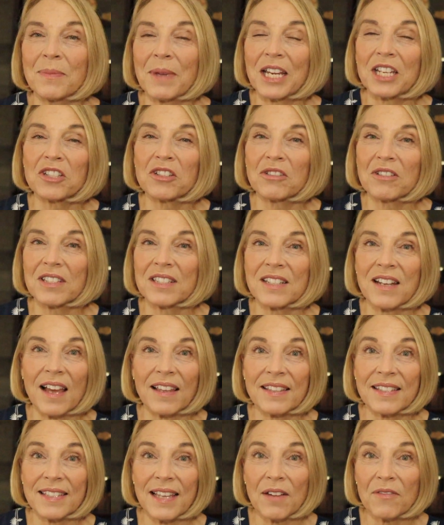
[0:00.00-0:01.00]
make sure it's
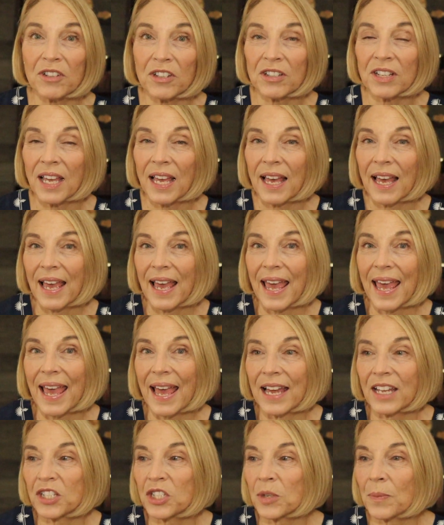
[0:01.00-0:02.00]
not severed,
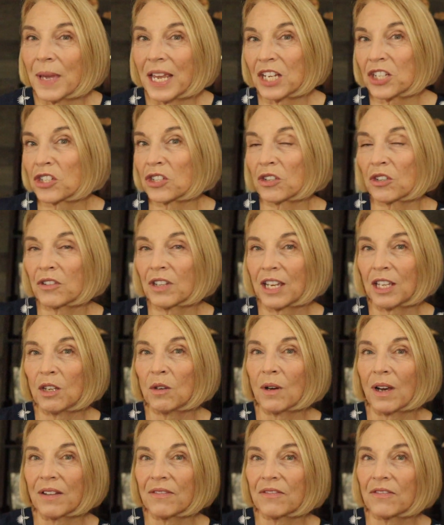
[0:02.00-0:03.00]
and to make sure that
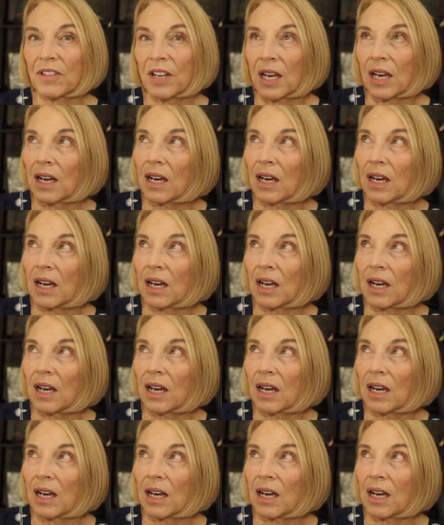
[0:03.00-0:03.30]
you have